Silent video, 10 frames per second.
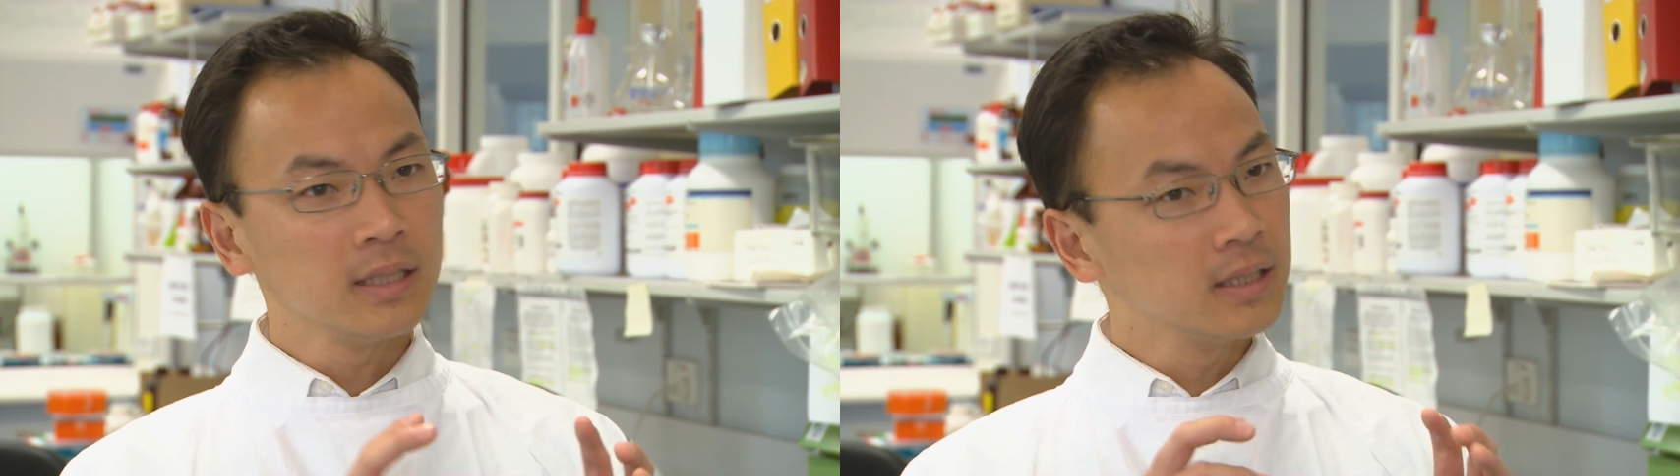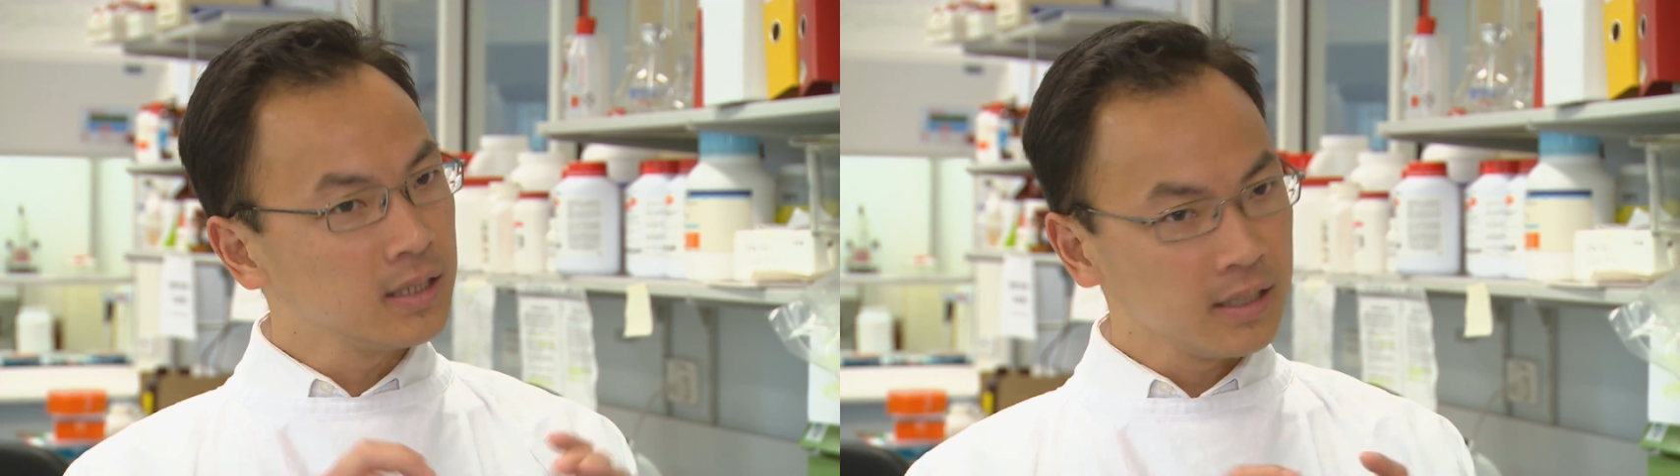
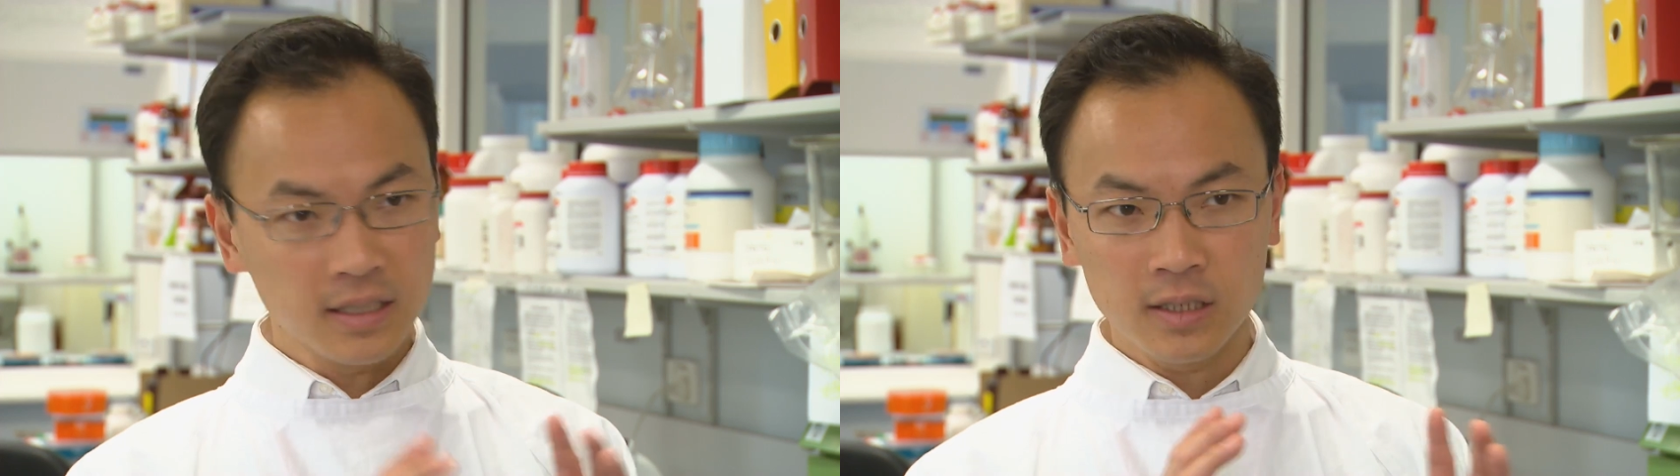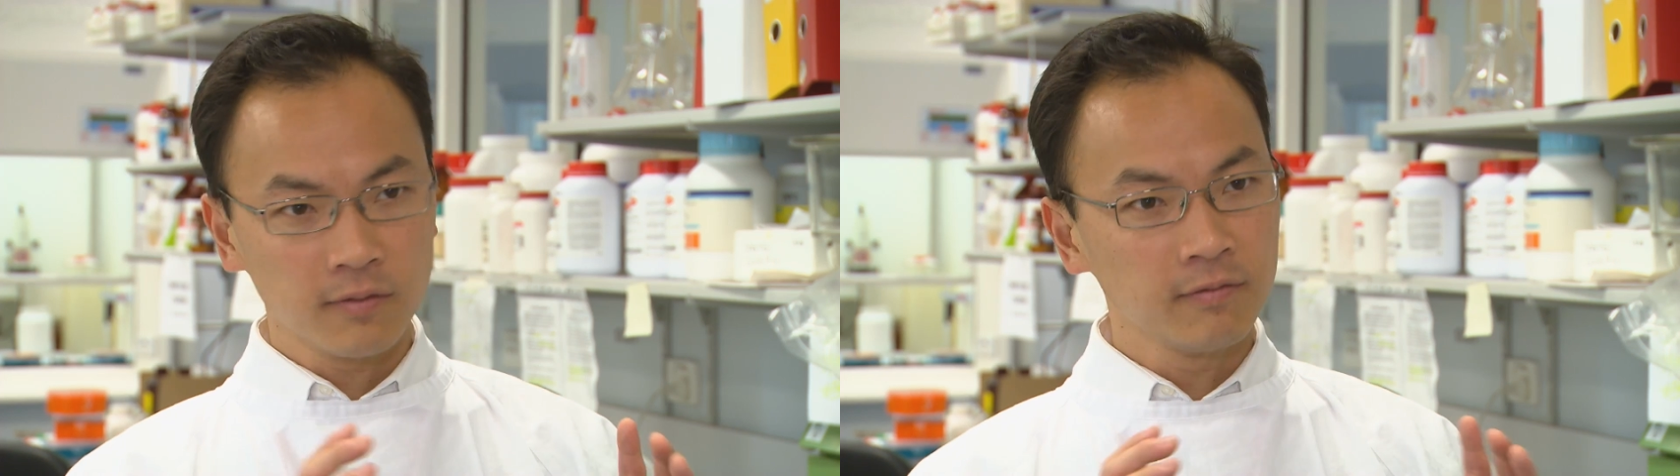in the
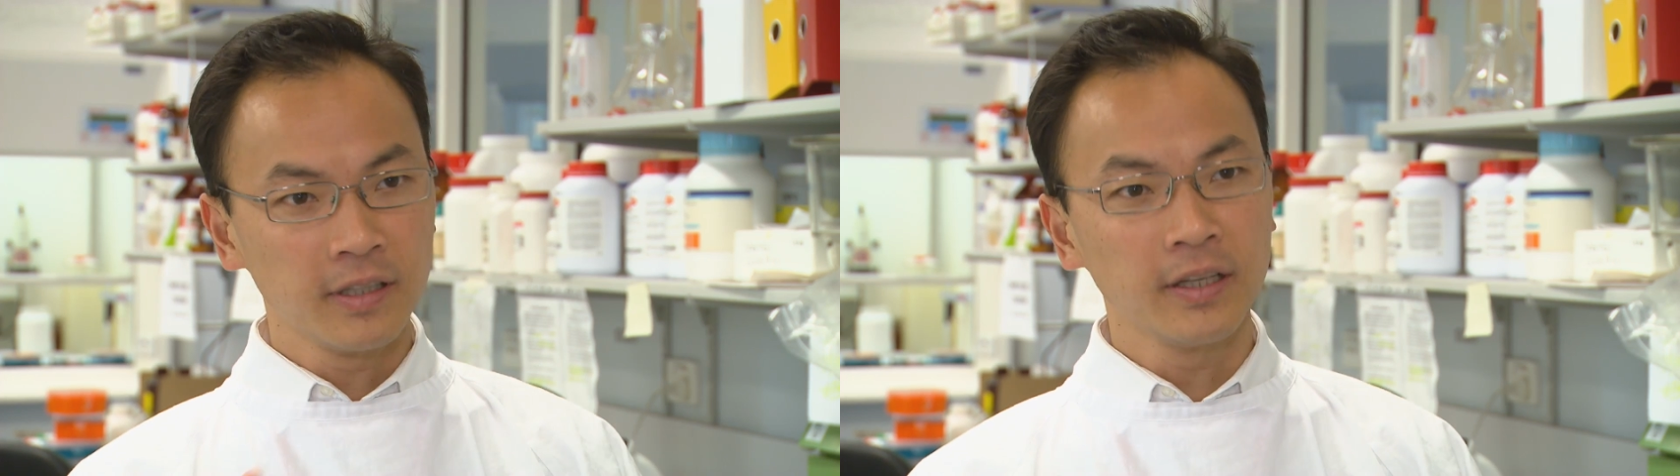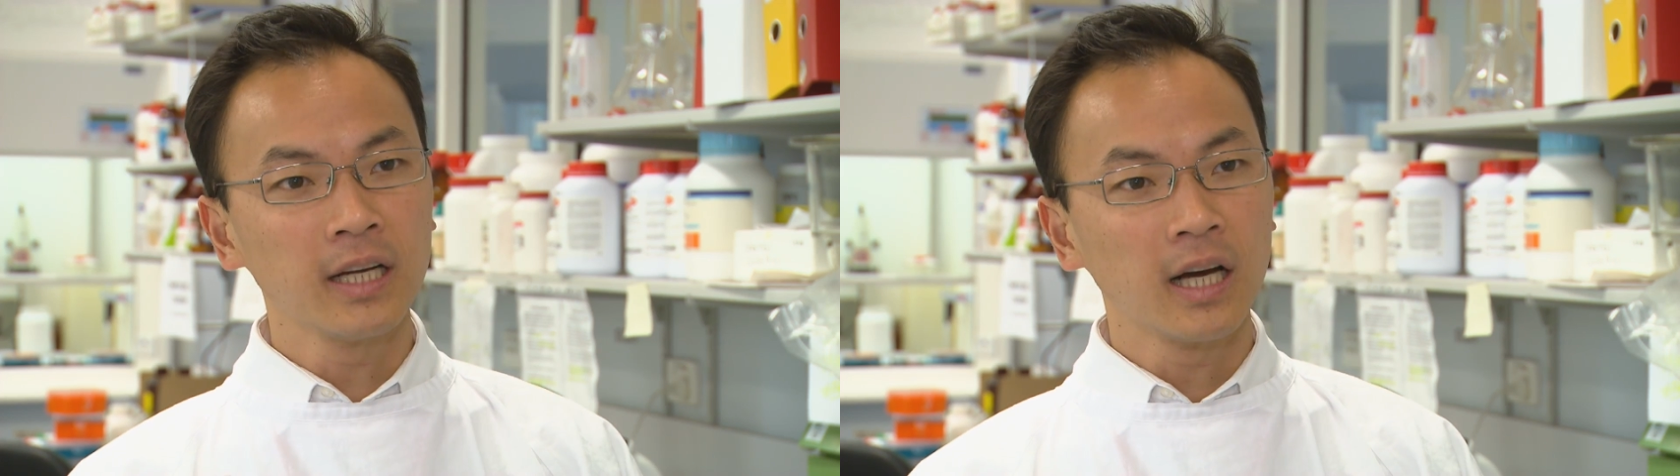dish
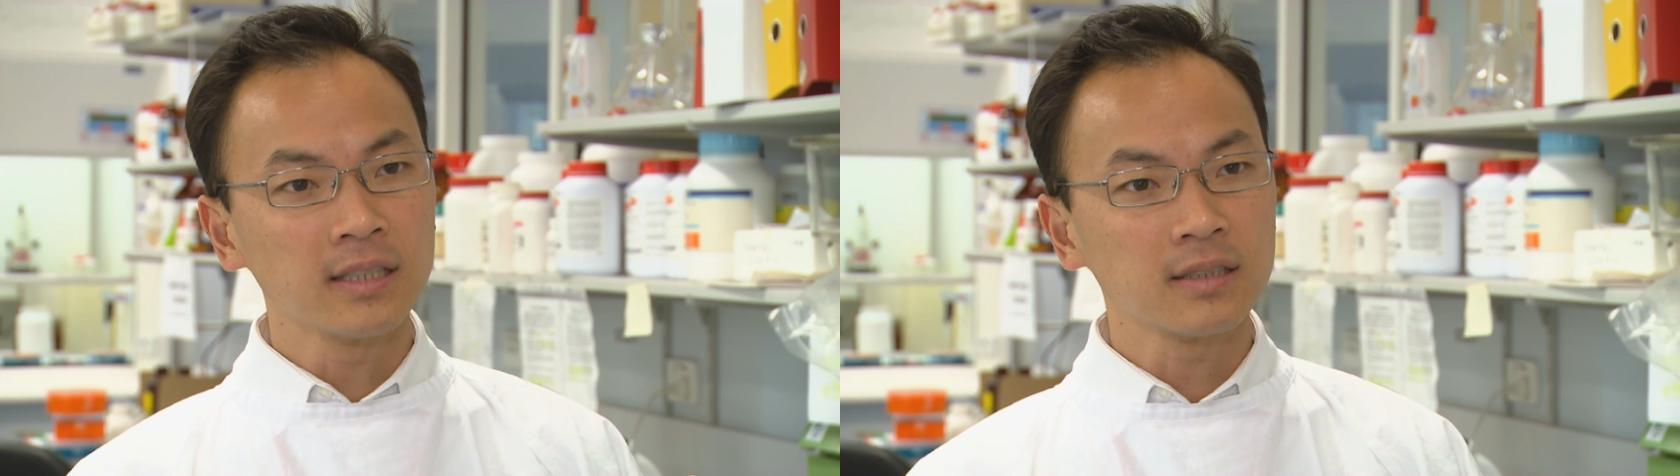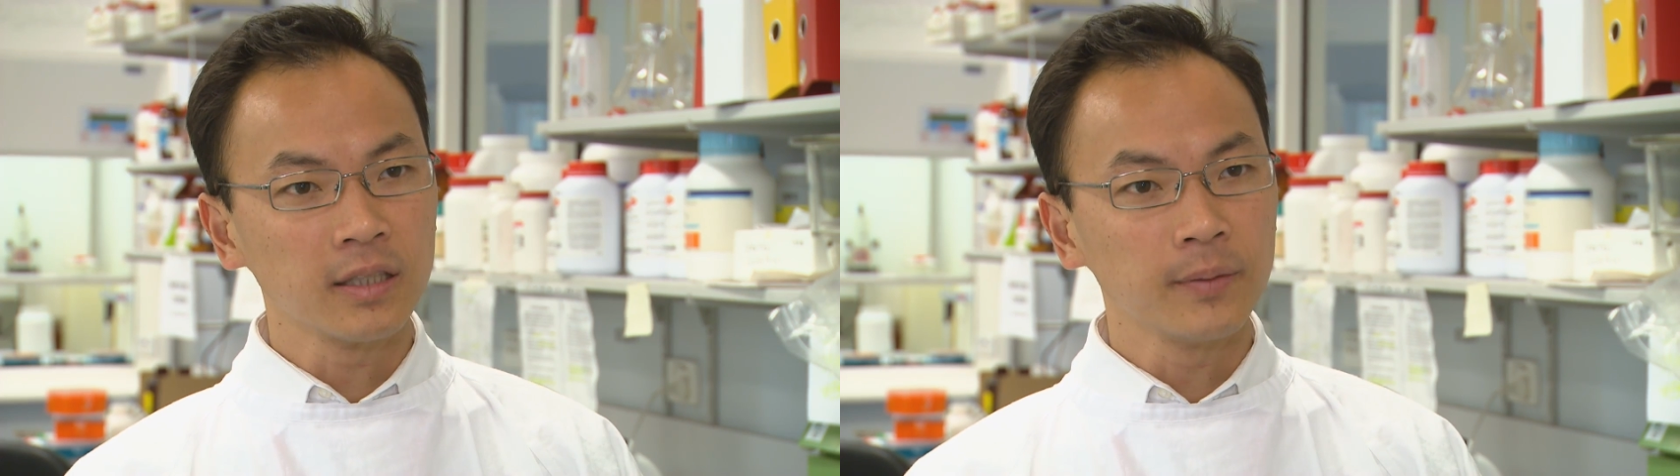very
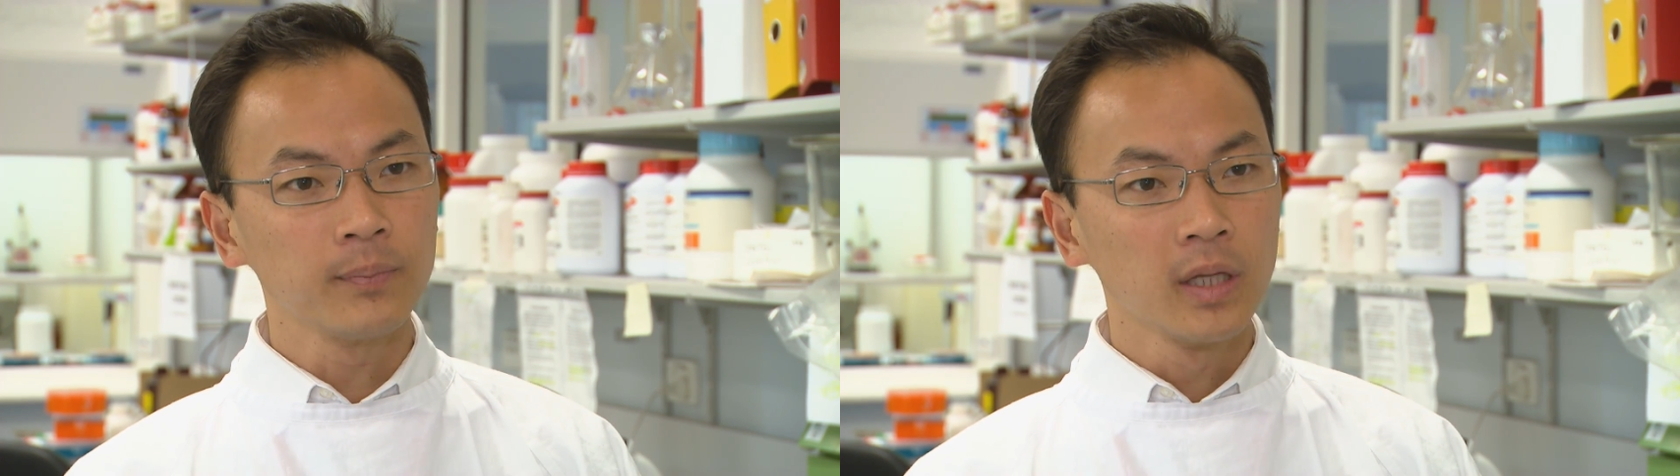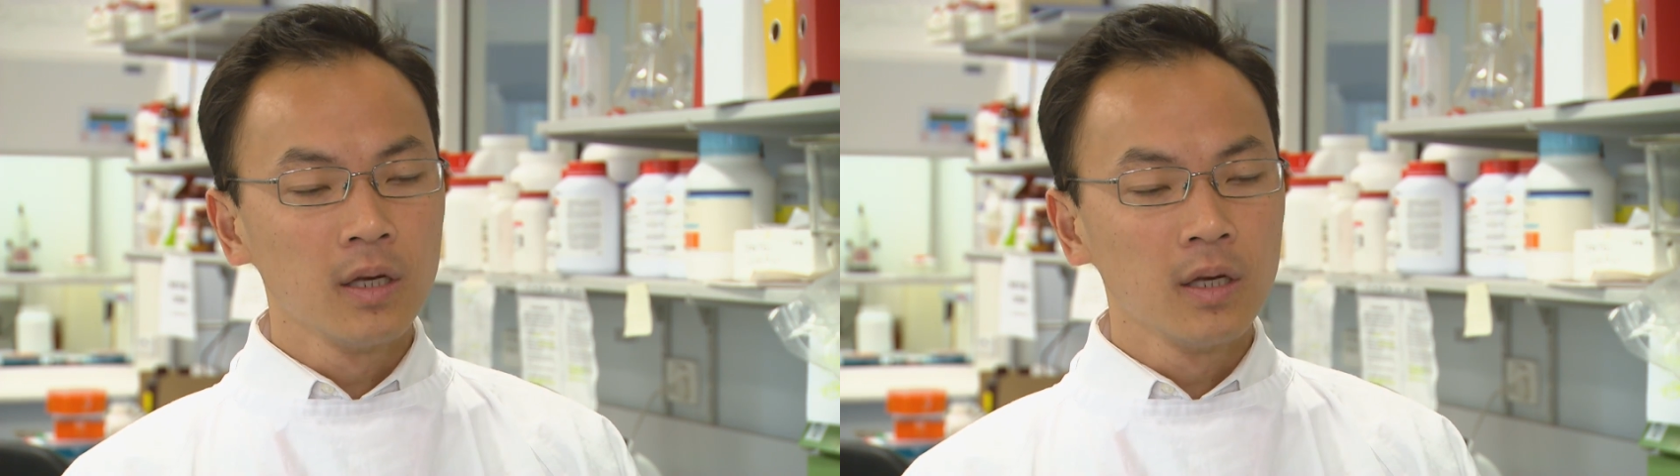nicely,